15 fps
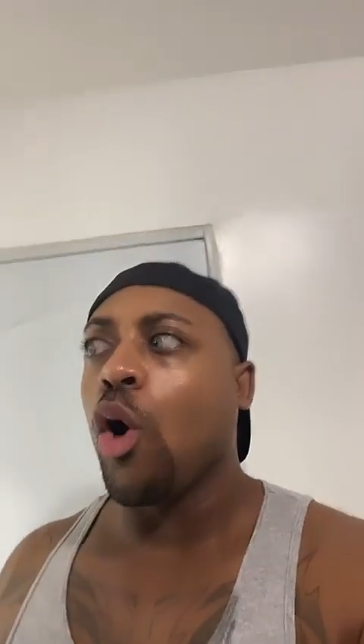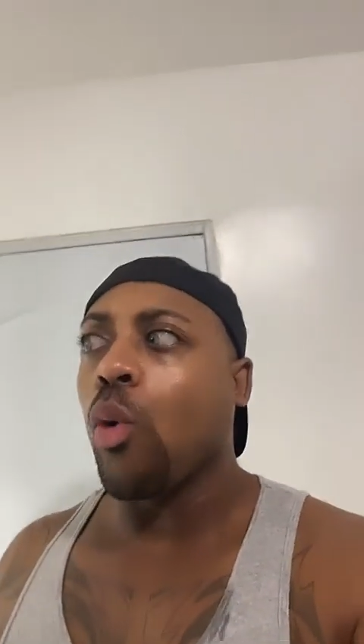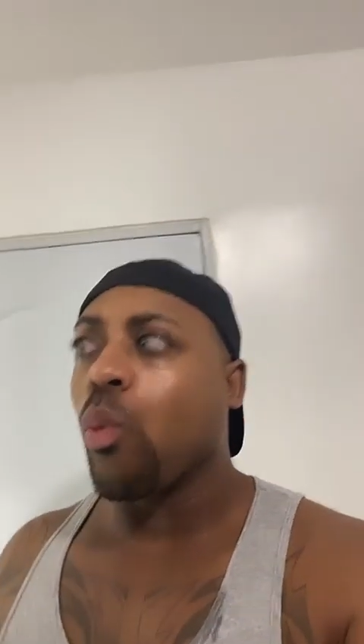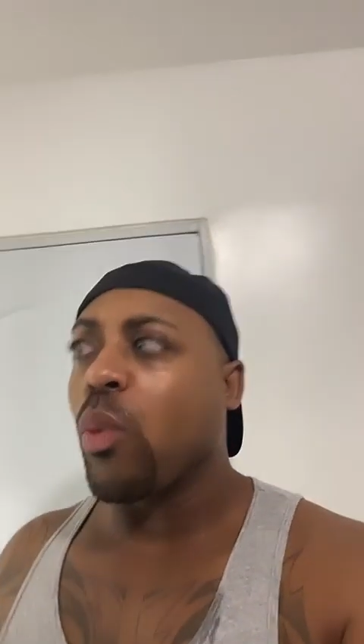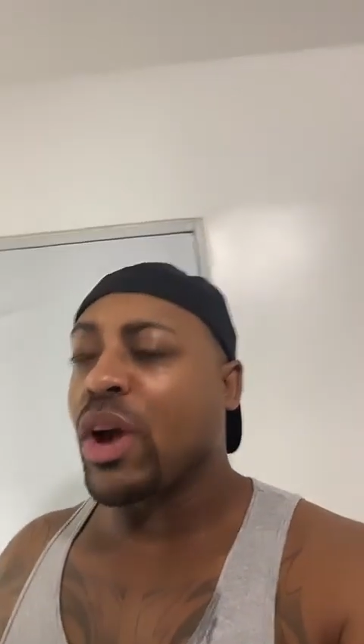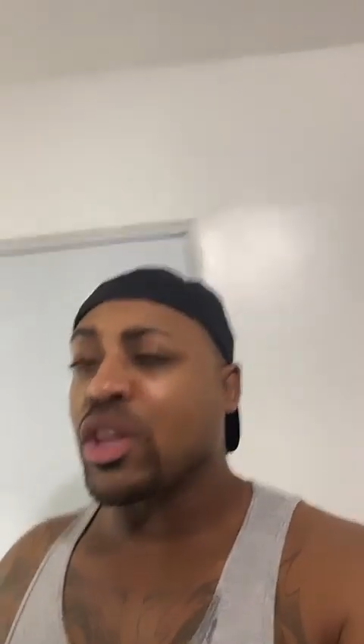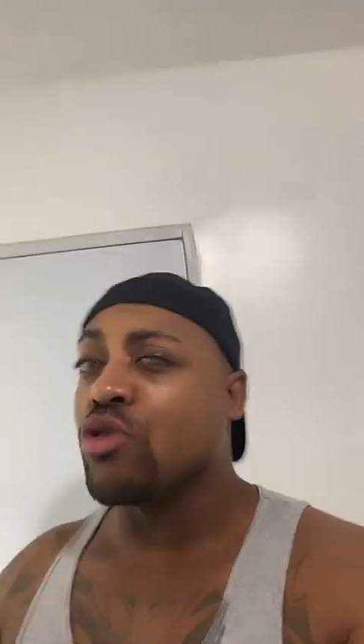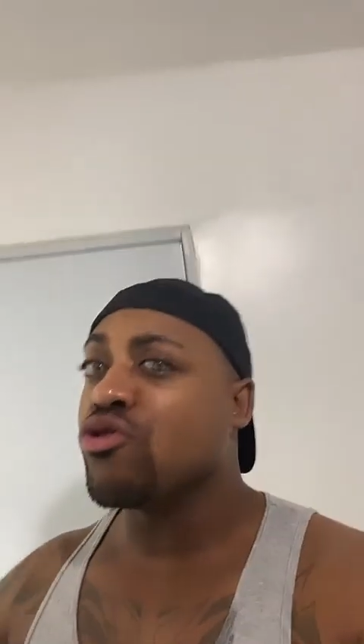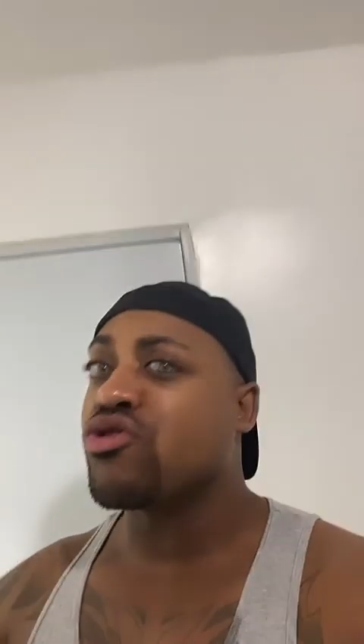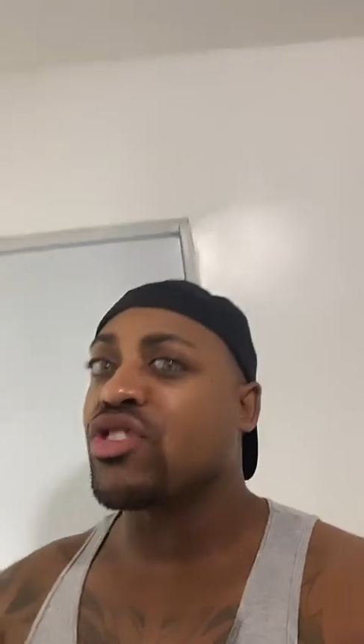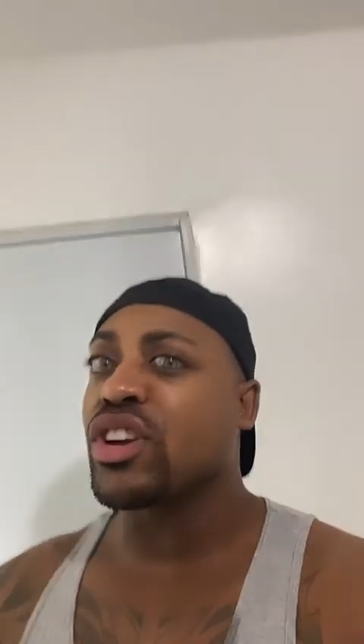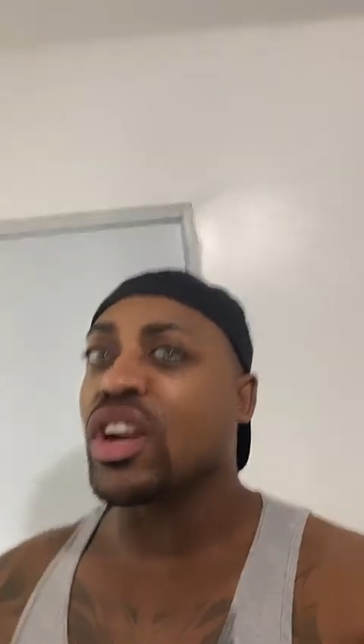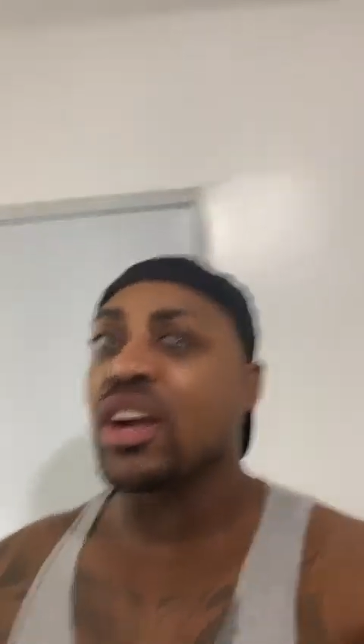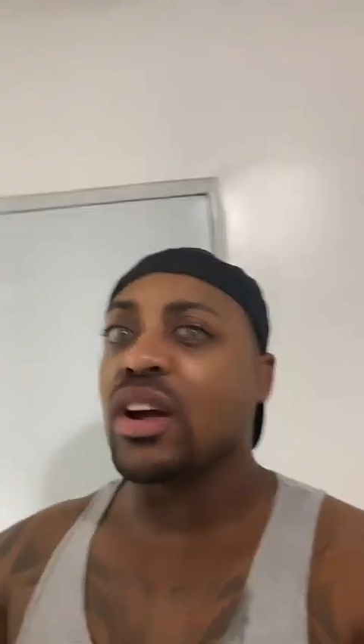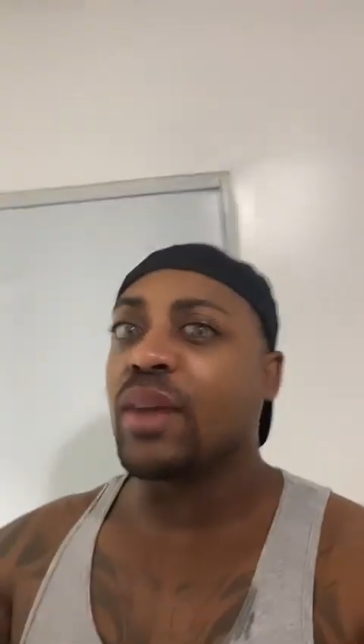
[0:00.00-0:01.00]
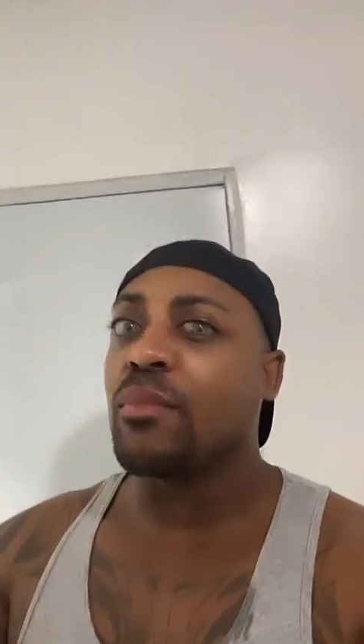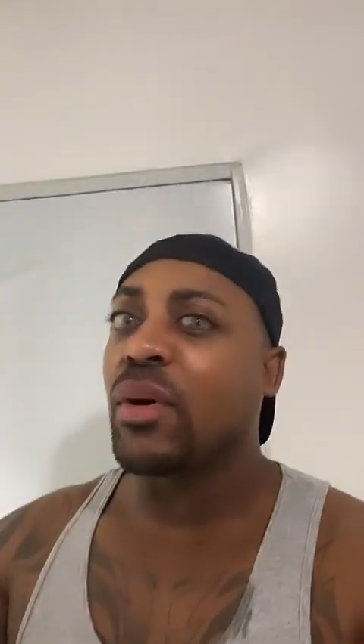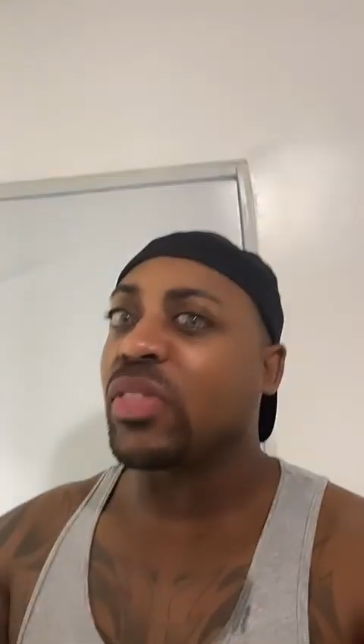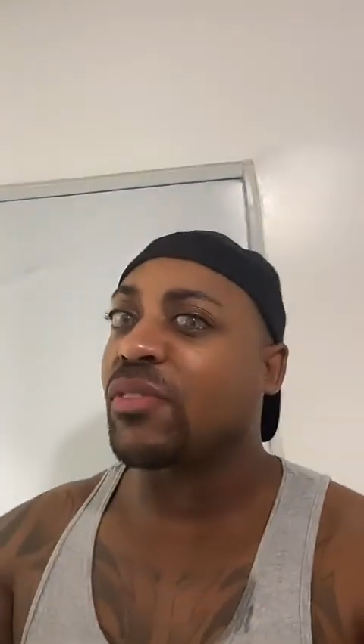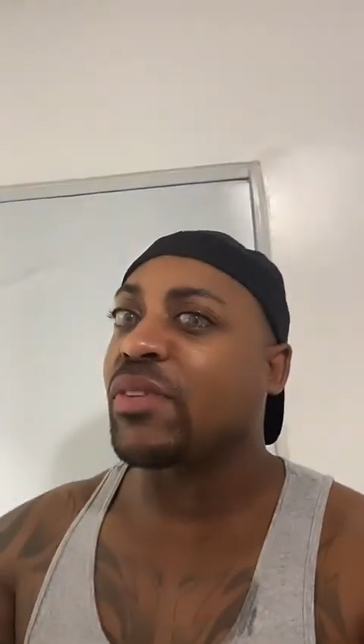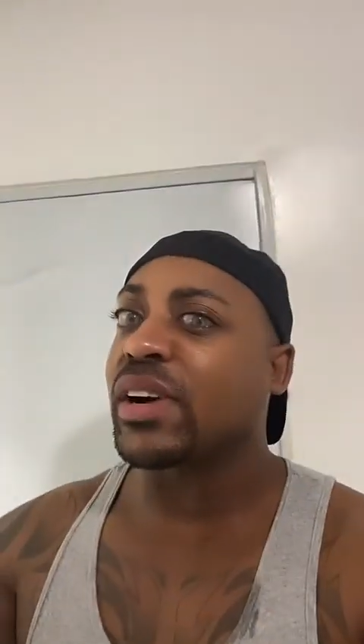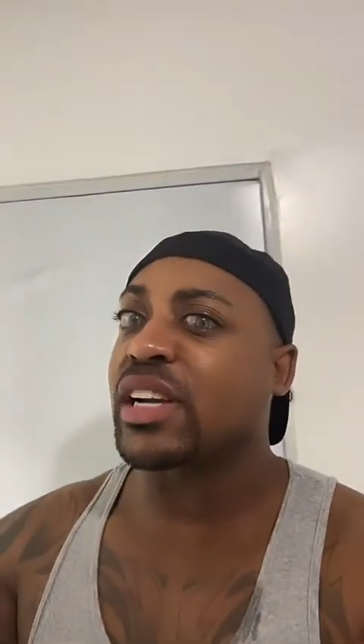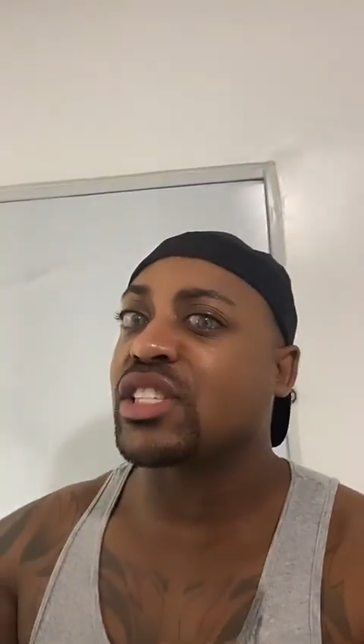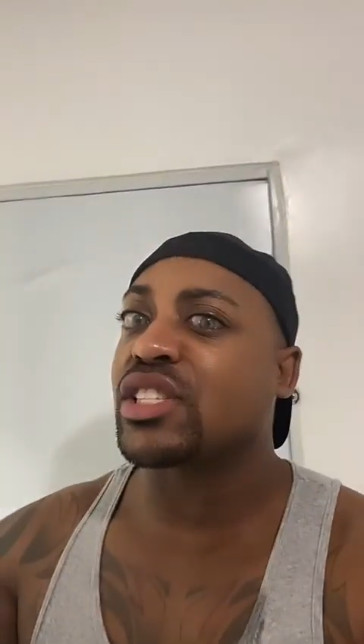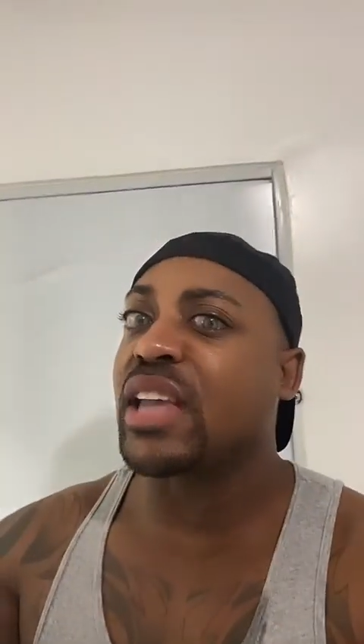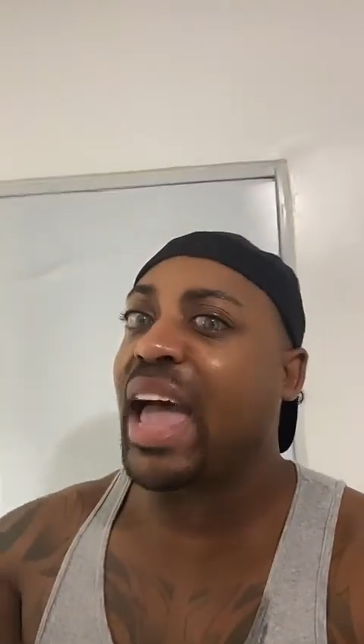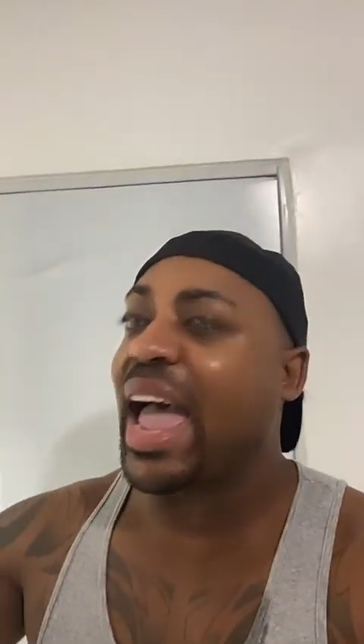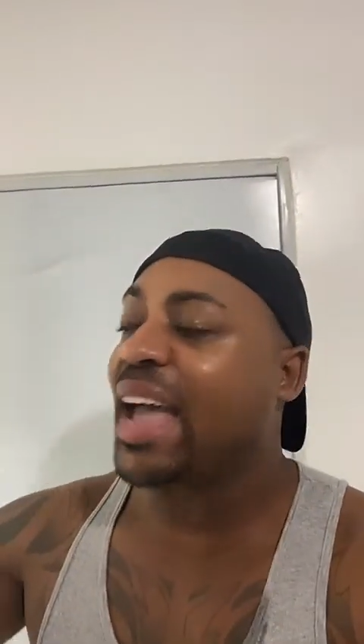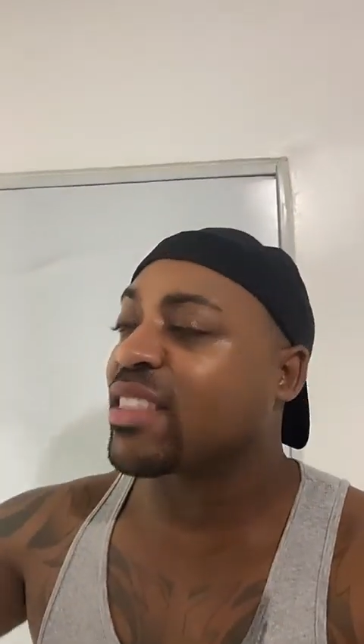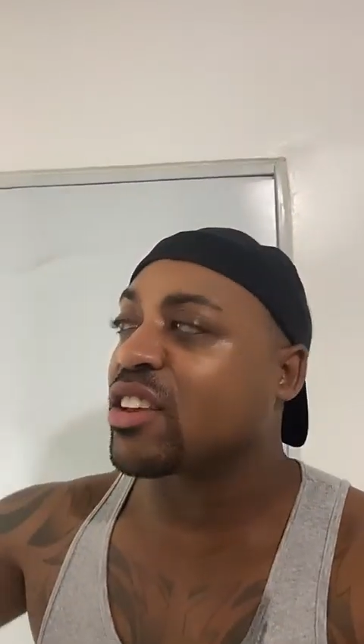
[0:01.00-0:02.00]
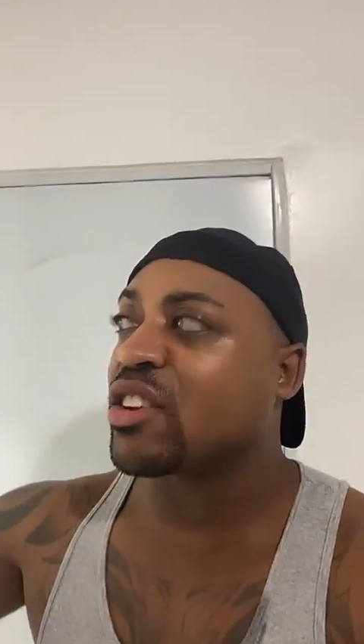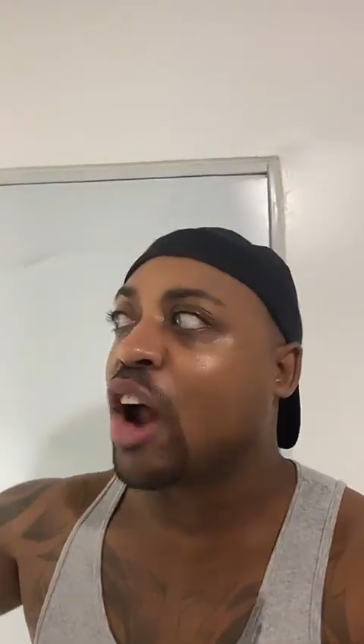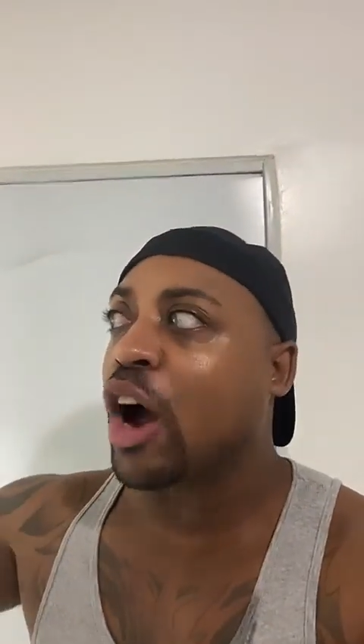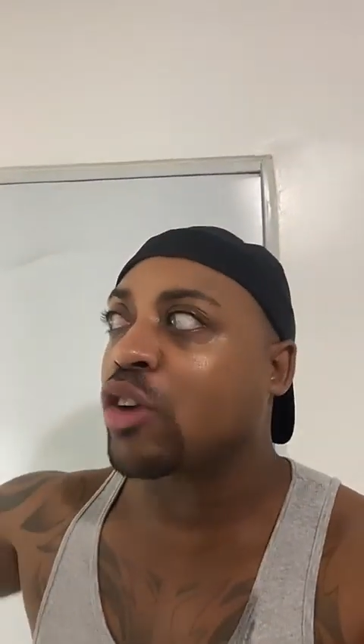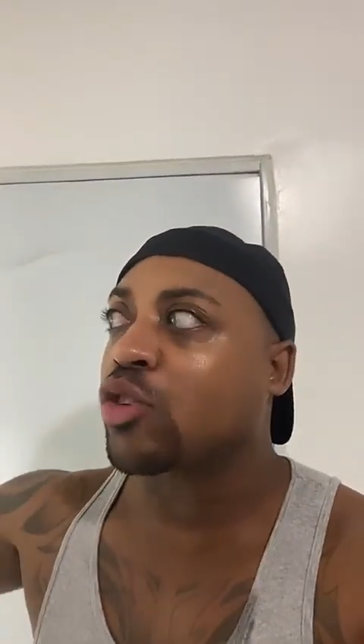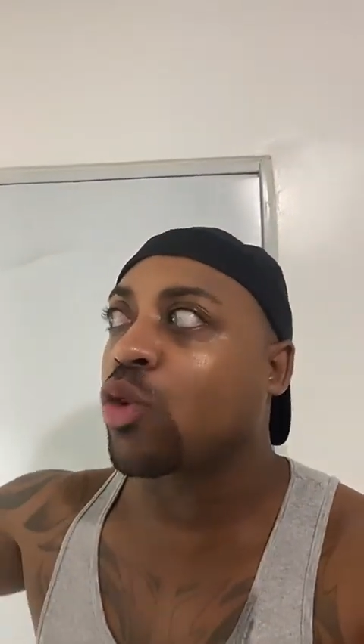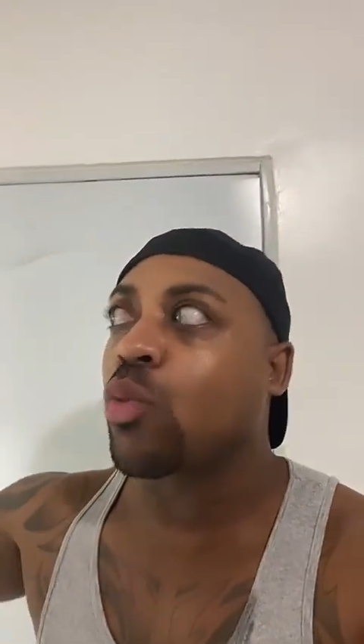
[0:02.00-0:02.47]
when you should have motherfucking had the doctor